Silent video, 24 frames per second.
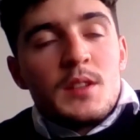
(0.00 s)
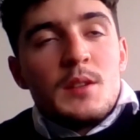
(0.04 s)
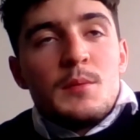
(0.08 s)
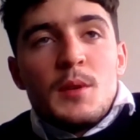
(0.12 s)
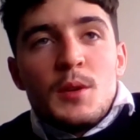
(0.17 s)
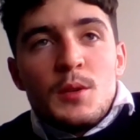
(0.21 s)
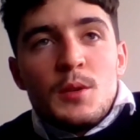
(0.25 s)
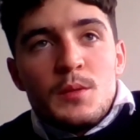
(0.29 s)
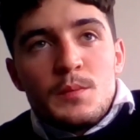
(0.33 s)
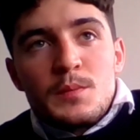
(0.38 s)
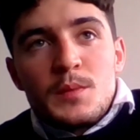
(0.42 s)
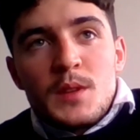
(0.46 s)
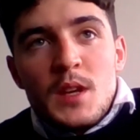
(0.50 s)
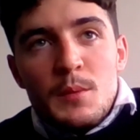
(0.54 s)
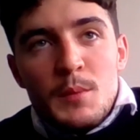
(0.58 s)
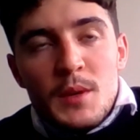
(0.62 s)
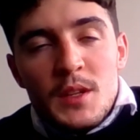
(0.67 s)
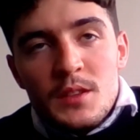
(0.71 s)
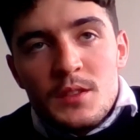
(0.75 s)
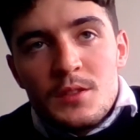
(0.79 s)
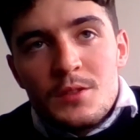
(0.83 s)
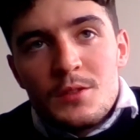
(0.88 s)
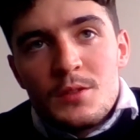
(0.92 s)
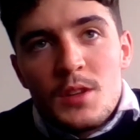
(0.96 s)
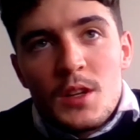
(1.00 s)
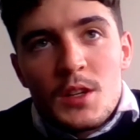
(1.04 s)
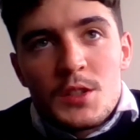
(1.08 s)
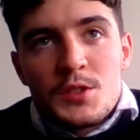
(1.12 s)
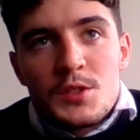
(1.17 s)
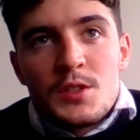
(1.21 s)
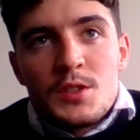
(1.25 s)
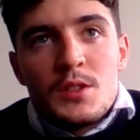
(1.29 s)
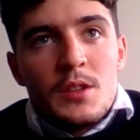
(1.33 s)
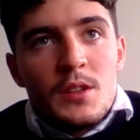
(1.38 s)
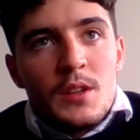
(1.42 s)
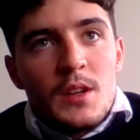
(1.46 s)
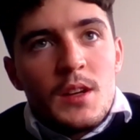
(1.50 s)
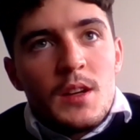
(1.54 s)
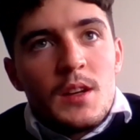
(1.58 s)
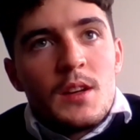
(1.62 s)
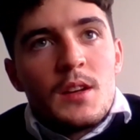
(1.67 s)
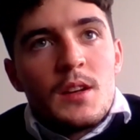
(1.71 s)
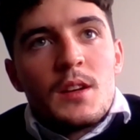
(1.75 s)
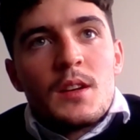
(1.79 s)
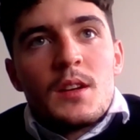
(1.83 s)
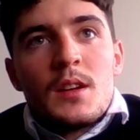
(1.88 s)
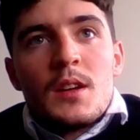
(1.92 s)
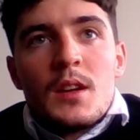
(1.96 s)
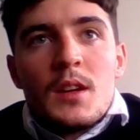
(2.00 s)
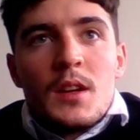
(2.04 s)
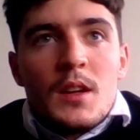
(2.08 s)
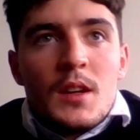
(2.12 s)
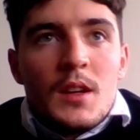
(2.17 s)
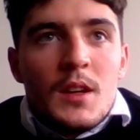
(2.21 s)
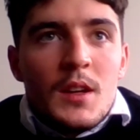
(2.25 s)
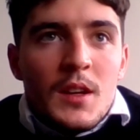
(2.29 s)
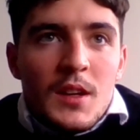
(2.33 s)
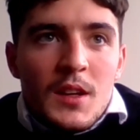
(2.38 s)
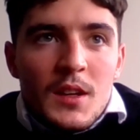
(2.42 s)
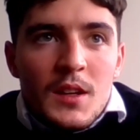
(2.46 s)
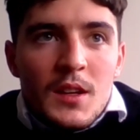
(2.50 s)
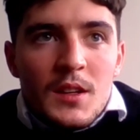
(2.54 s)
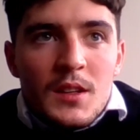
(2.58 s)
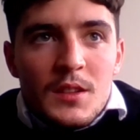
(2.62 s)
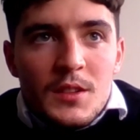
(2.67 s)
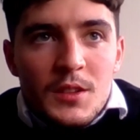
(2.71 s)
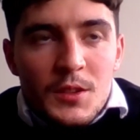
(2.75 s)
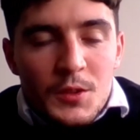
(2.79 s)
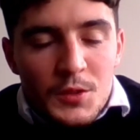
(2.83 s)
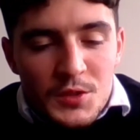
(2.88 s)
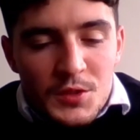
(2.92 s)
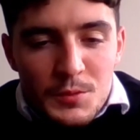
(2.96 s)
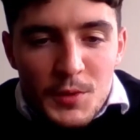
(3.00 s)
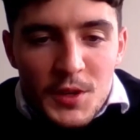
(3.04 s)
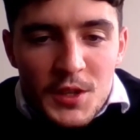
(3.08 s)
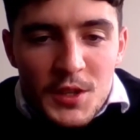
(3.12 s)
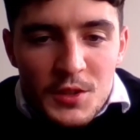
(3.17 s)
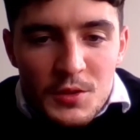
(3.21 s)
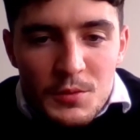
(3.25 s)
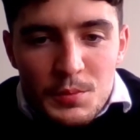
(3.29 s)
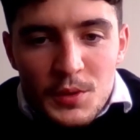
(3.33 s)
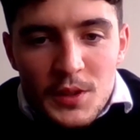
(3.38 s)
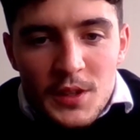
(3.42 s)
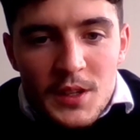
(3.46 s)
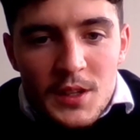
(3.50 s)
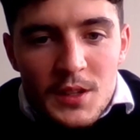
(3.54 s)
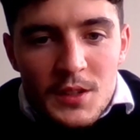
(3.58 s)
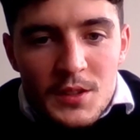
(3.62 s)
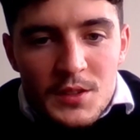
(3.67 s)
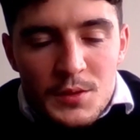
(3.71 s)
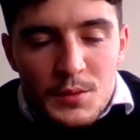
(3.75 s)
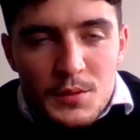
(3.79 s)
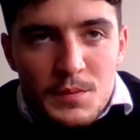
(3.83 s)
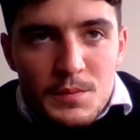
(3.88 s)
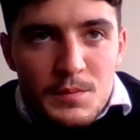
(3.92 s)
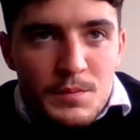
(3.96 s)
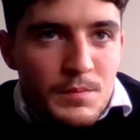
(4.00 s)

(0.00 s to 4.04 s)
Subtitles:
team I came into last year, some really good players.